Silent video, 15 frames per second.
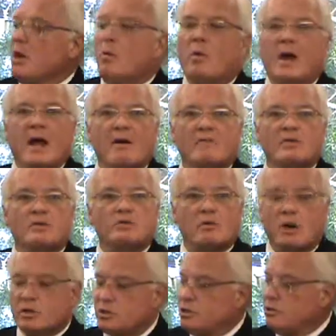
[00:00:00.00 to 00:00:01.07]
We have
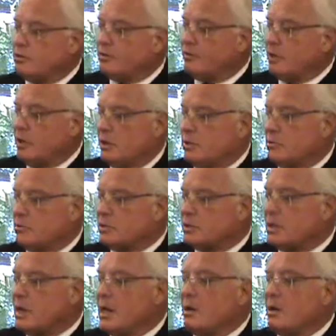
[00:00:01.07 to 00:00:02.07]
instructions for use.